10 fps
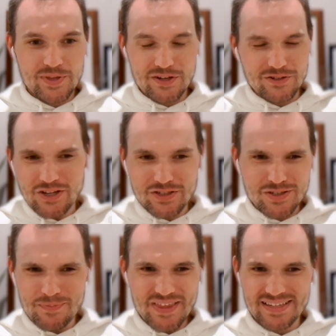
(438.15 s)
But there's also
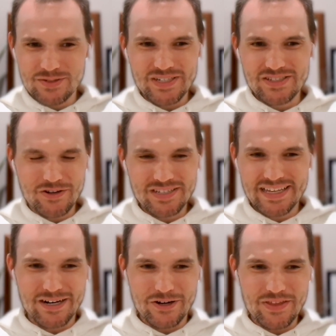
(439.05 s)
some things that we start to
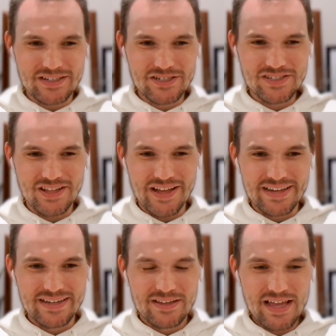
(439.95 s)
hear that just
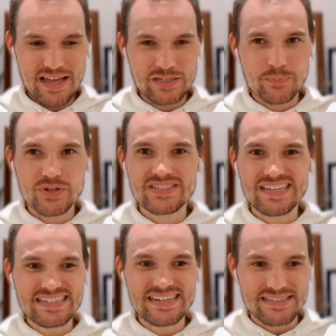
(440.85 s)
like it is
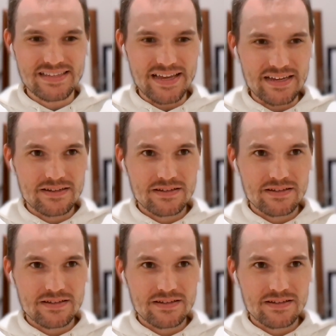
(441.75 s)
presented as like